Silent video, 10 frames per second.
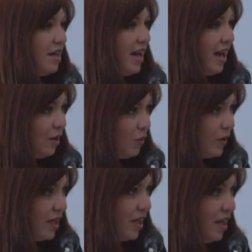
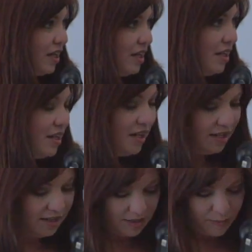Equity
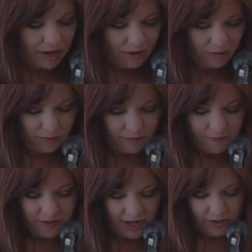is about
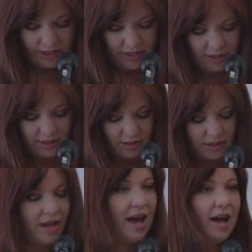fairness,
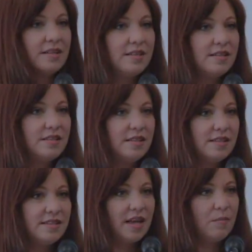access to
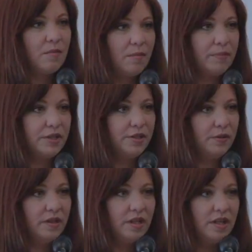the same
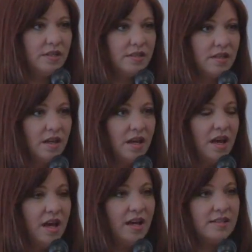opportunities,
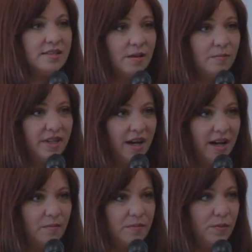and
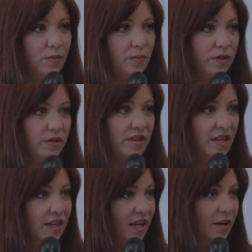sometimes when we're
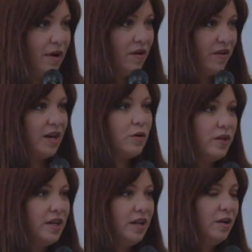thinking about
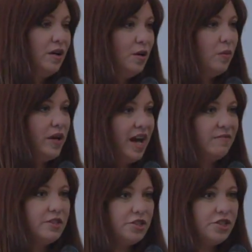equity, we
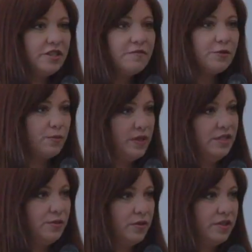have to shift
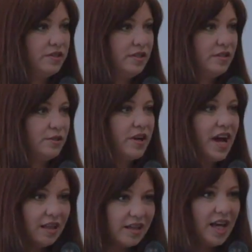resources or
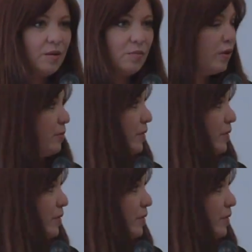allocate more